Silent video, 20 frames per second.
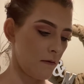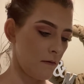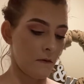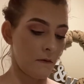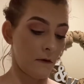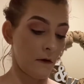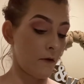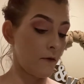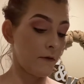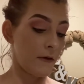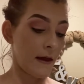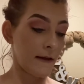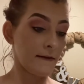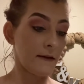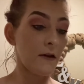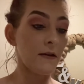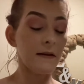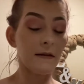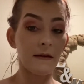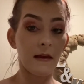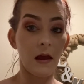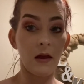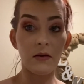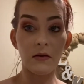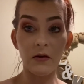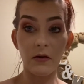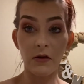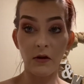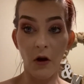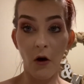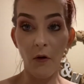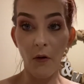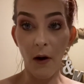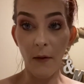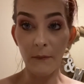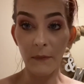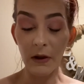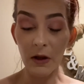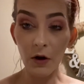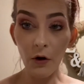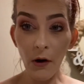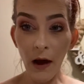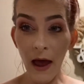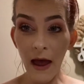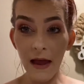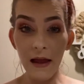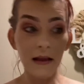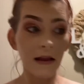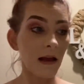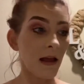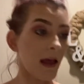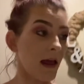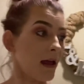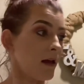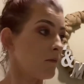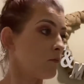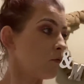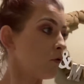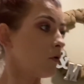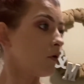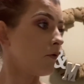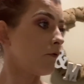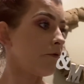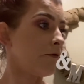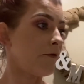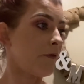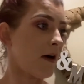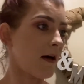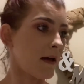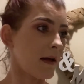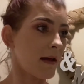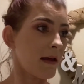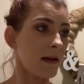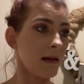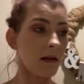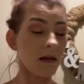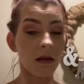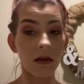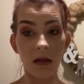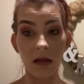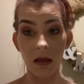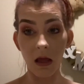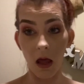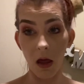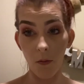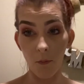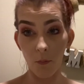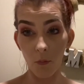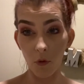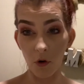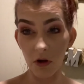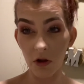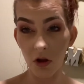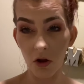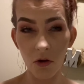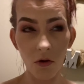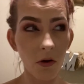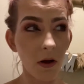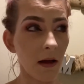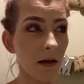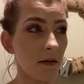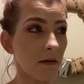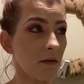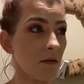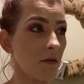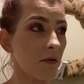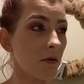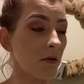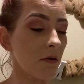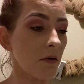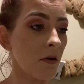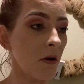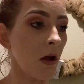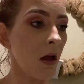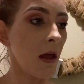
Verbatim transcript: So that's all it says. So I'm gonna go ahead and we'll find some moisturizer.